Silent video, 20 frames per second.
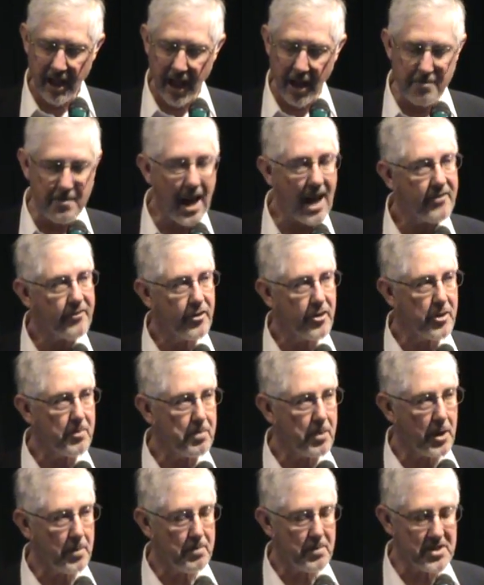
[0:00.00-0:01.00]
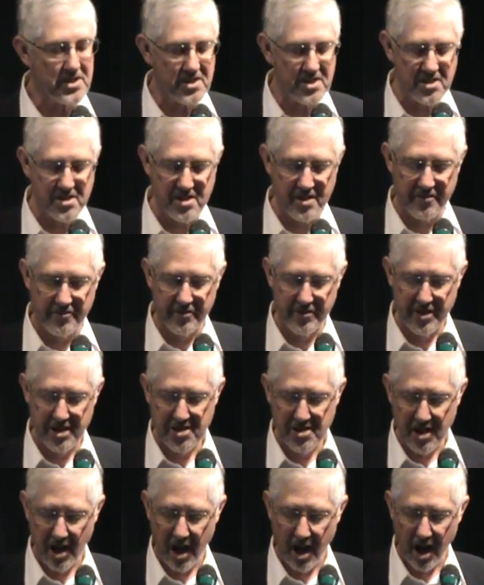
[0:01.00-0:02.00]
I'm not, for the purposes of
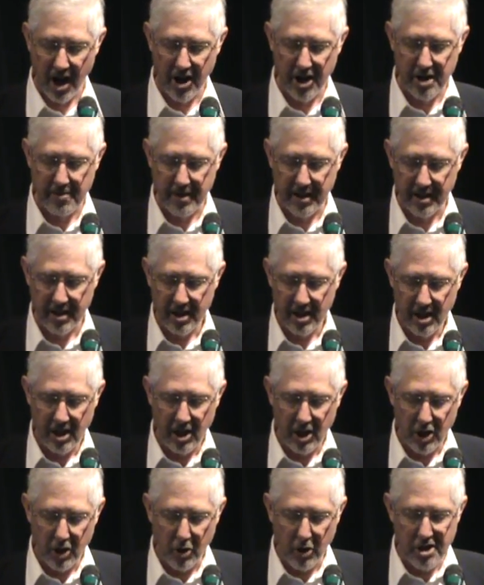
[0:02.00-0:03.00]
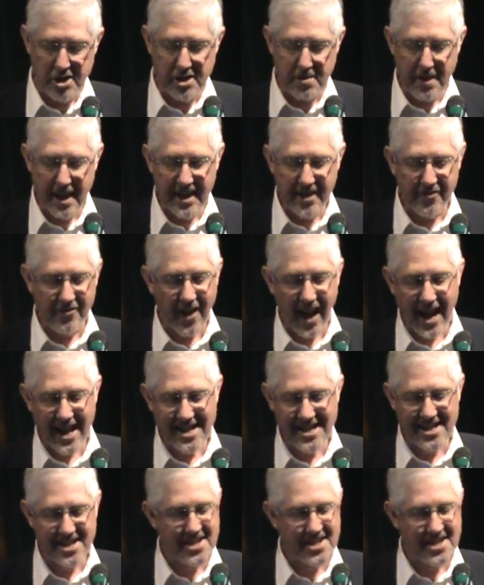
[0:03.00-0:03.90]
this argument, going to make fine